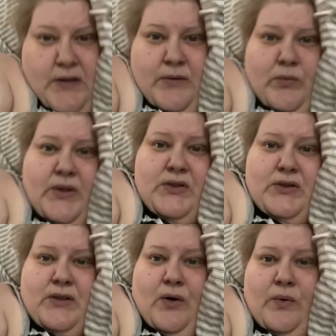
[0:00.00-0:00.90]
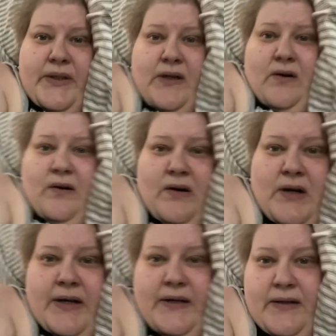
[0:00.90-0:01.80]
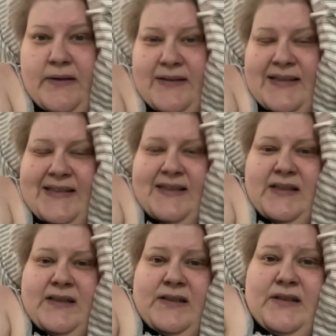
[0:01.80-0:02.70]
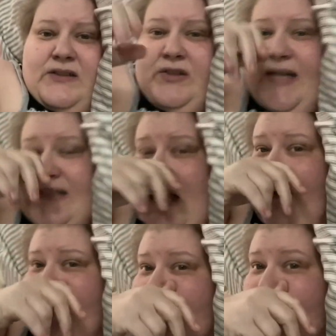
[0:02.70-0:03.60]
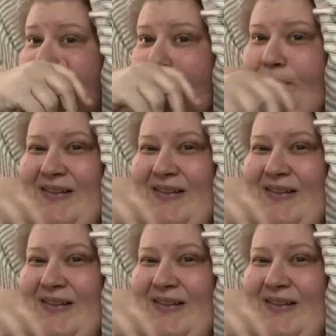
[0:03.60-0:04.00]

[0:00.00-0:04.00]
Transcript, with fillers: What's going on? So that's how I maneuver.